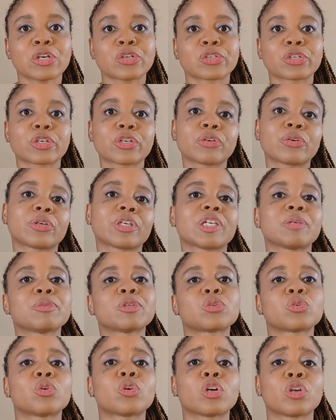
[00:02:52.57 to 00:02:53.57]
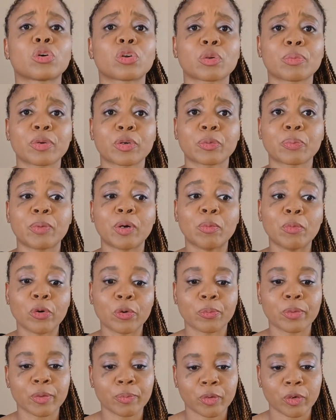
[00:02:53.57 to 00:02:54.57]
So you'll hear me talk a lot about my
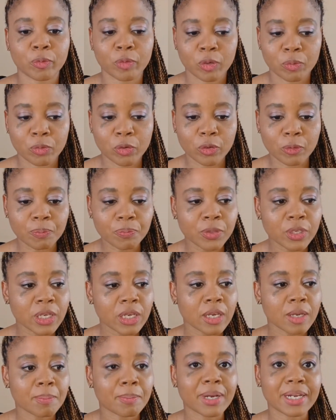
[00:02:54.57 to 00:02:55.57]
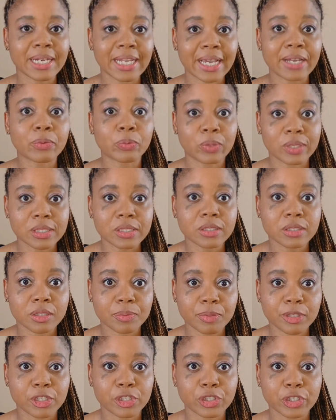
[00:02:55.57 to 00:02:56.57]
mom. My dad was in the
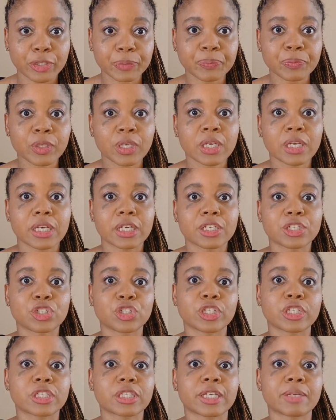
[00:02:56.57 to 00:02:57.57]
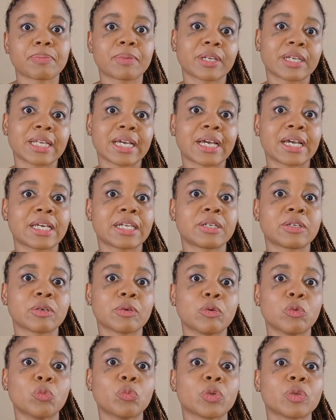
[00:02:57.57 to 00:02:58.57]
picture. It's just that my dad,
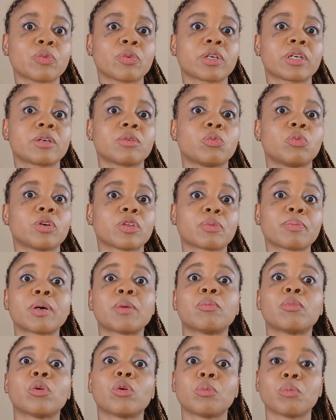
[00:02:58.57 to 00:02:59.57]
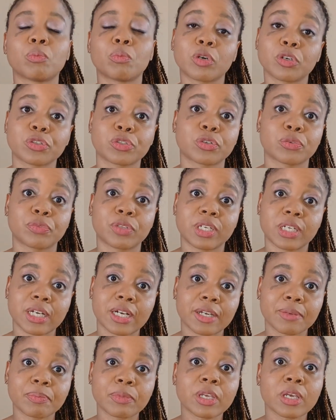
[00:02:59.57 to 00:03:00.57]
we were with my mom most of the
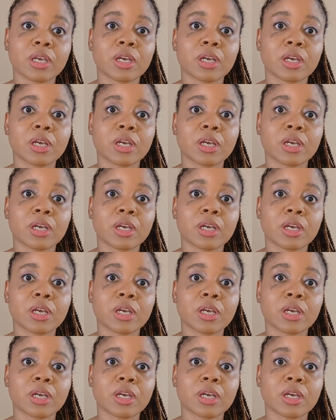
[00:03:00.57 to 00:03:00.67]
time.